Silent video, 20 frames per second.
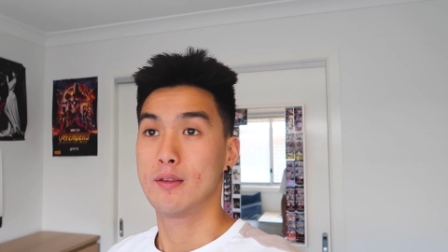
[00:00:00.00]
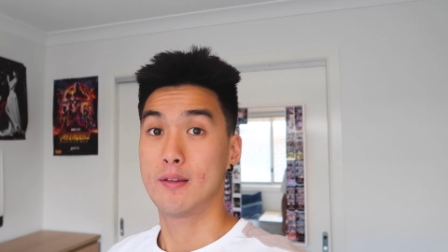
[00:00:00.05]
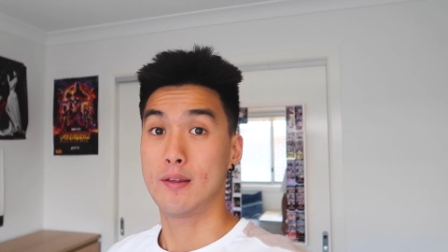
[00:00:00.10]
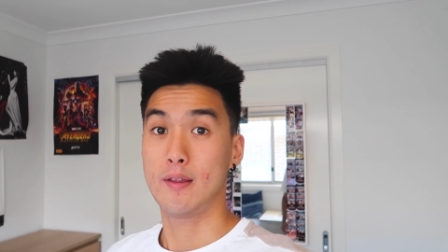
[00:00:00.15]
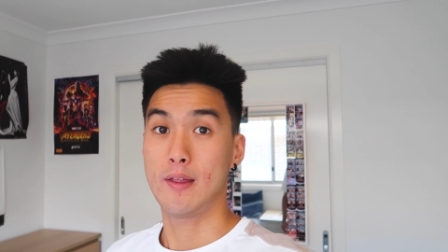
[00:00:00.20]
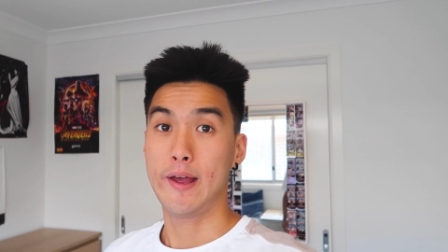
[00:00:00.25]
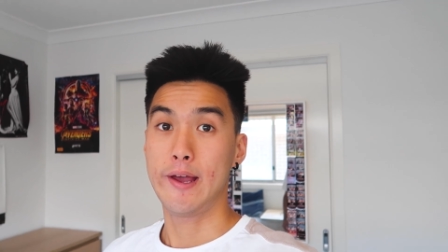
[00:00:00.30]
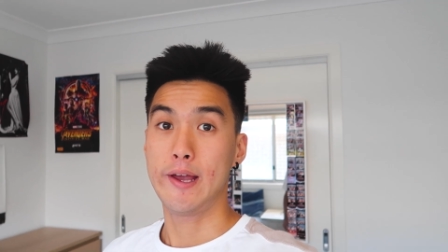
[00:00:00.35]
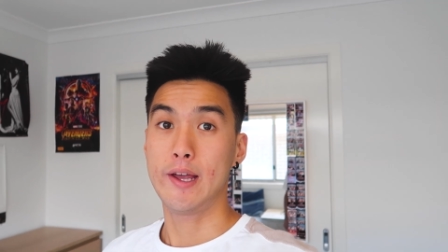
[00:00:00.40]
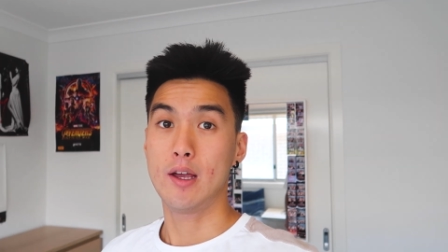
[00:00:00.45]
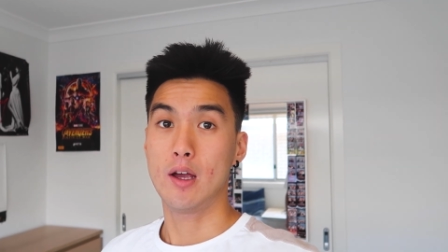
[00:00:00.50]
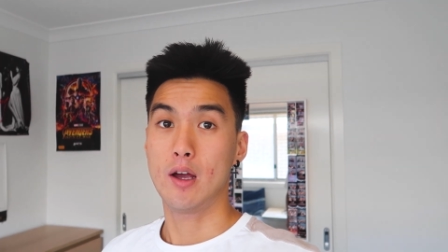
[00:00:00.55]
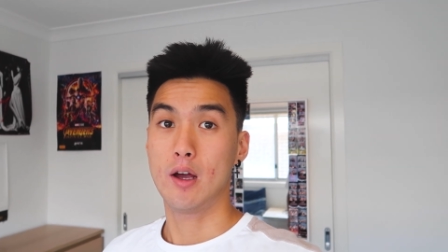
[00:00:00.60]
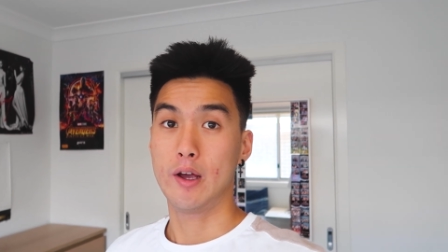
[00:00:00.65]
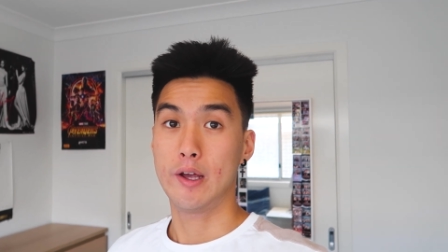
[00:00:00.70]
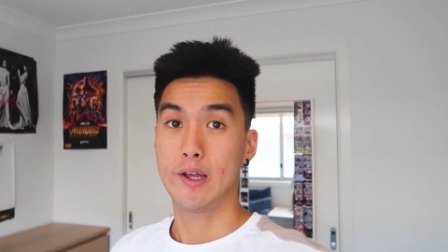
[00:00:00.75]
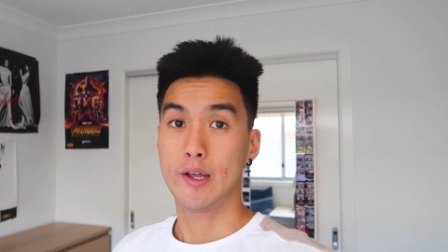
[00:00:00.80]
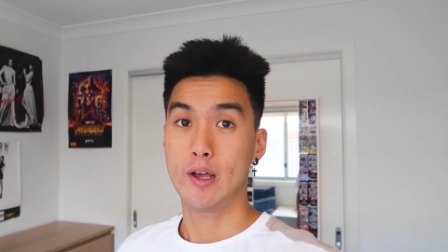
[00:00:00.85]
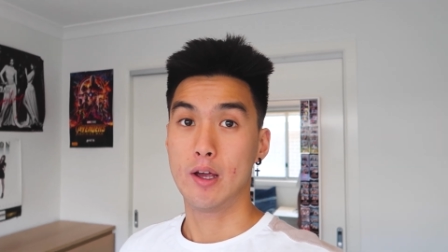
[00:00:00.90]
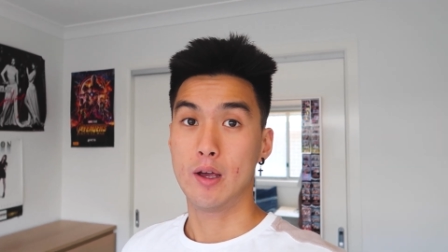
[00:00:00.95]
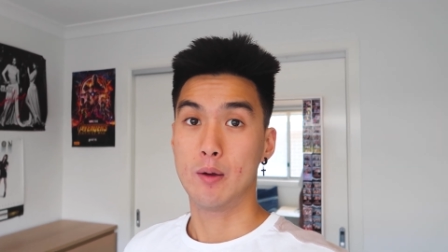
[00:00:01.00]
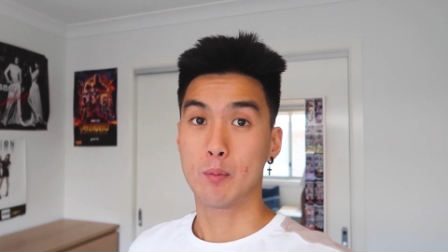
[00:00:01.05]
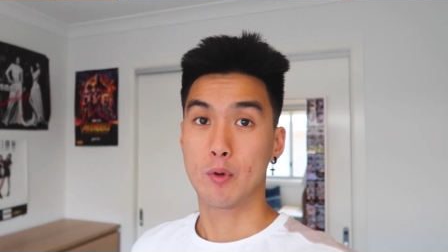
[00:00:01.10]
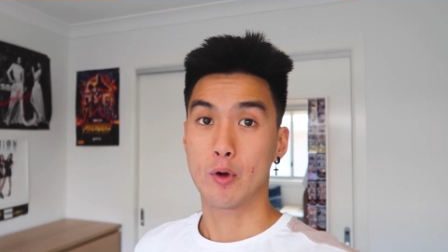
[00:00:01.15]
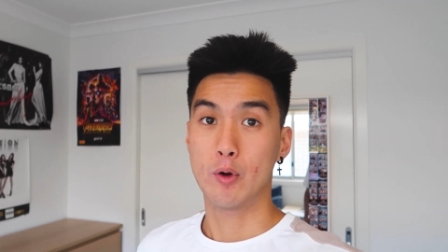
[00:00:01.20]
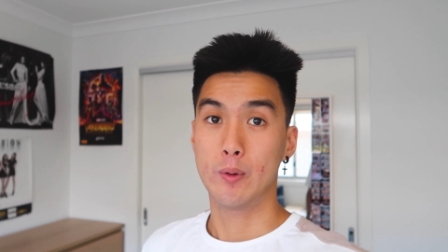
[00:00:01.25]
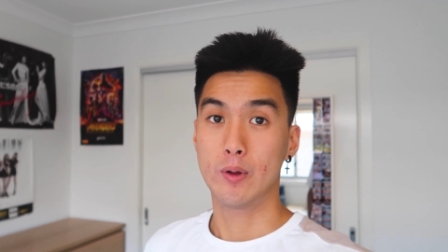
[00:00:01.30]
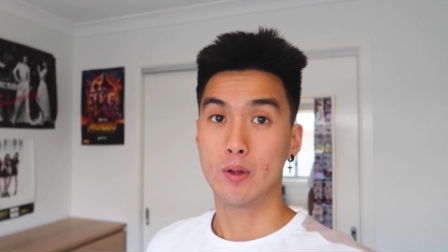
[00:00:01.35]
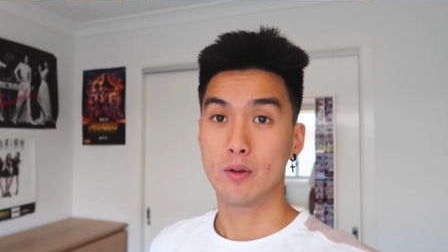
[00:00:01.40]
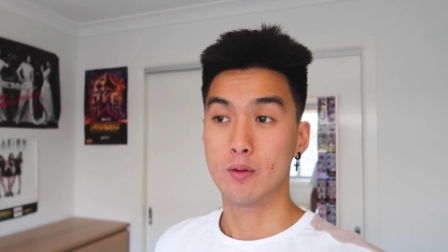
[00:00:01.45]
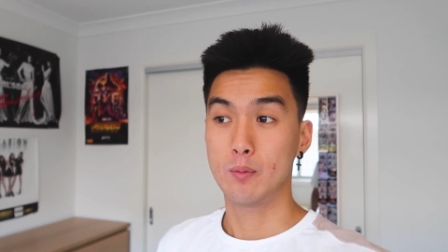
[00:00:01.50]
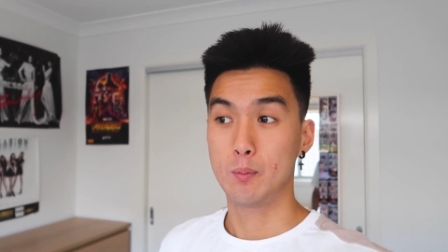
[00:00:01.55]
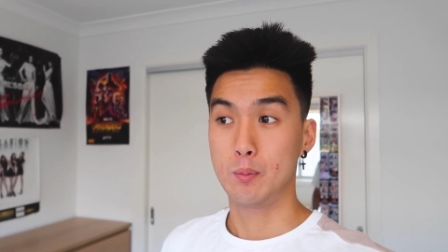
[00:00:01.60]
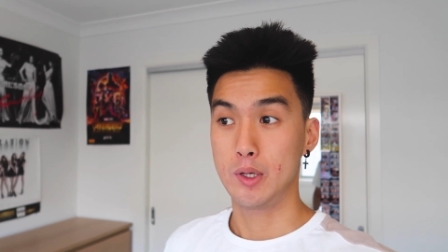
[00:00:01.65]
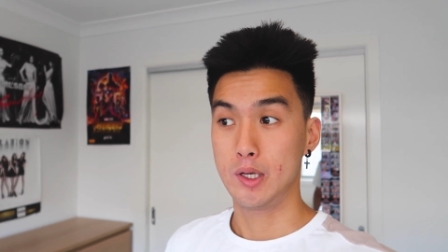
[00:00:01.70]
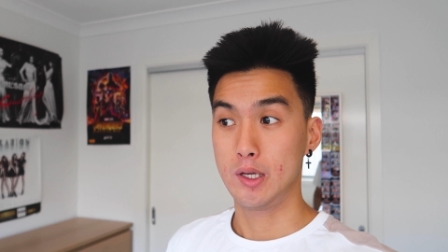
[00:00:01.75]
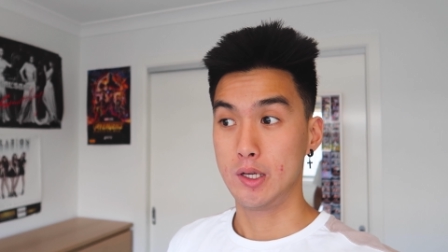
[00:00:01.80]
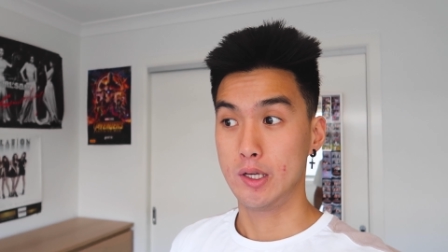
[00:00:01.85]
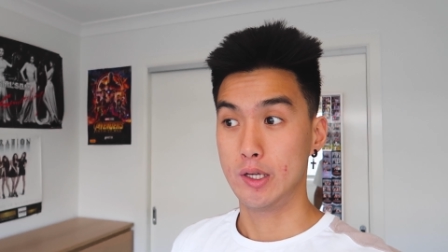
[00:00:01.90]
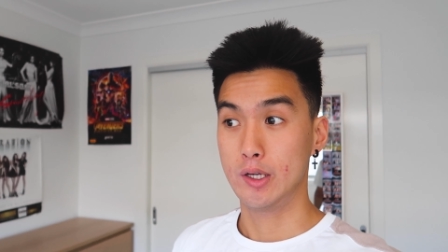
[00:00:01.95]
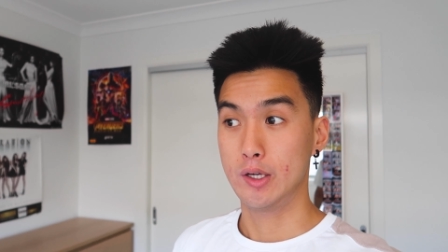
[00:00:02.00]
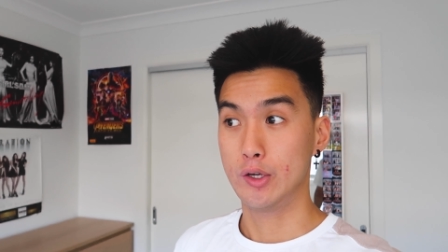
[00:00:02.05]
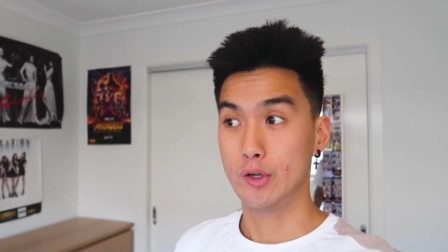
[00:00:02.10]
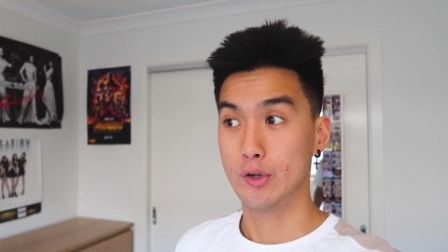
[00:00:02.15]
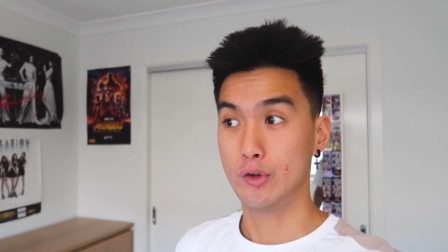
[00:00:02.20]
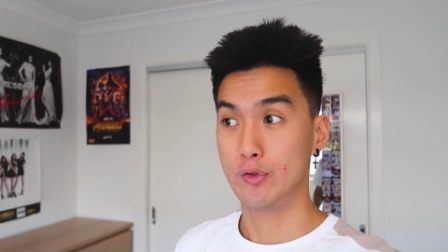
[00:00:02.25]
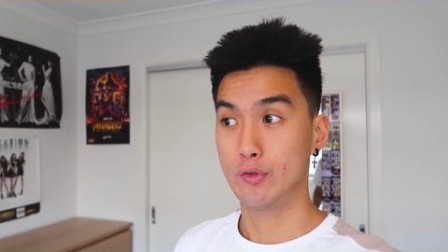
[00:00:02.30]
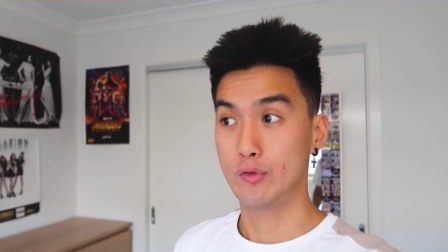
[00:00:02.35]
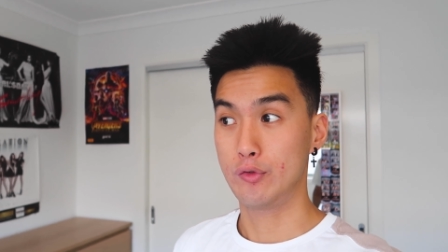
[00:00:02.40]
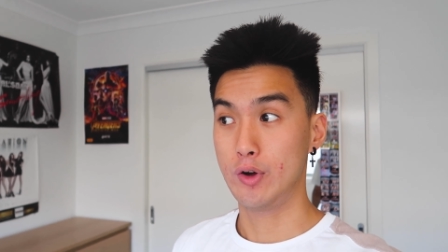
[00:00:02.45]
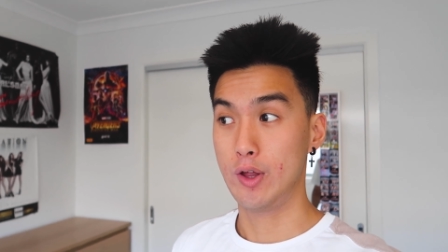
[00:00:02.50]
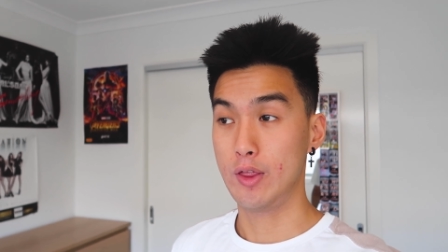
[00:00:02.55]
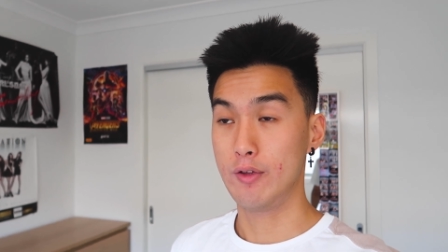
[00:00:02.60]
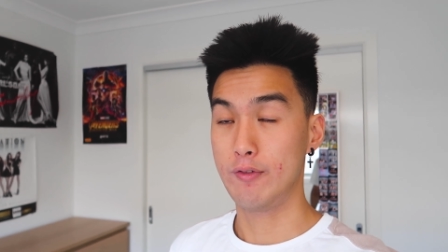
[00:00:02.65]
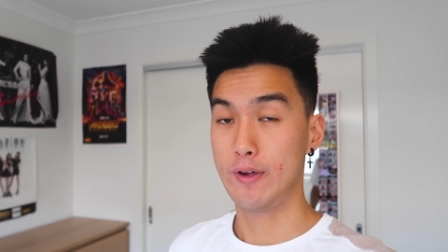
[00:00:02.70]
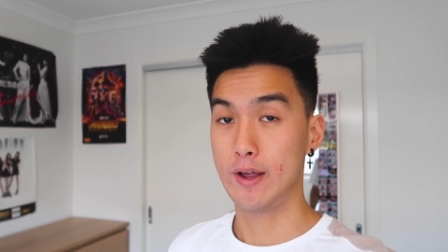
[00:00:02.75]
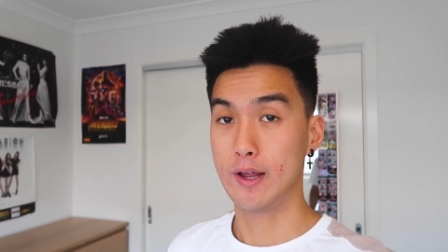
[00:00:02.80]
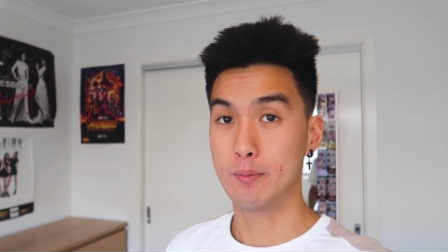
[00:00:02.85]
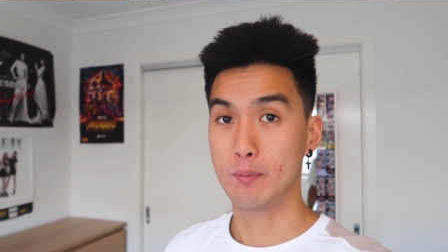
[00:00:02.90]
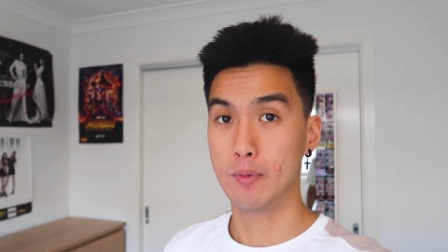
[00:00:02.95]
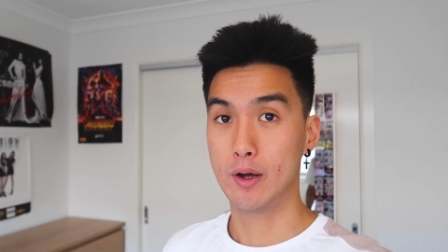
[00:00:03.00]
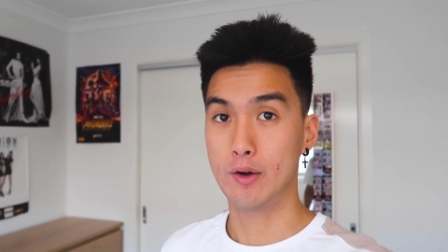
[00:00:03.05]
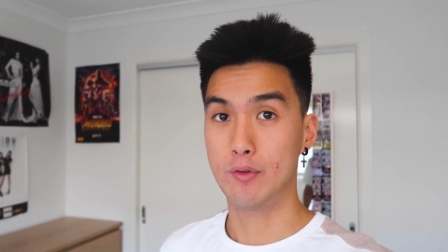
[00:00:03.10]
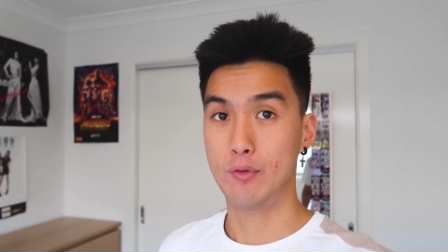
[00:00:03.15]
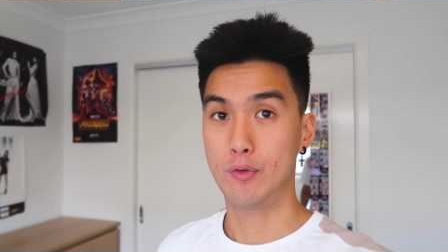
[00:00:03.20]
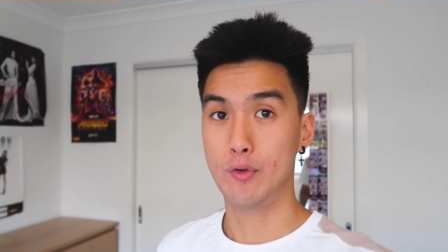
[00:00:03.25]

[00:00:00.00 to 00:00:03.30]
today I am going to be renovating my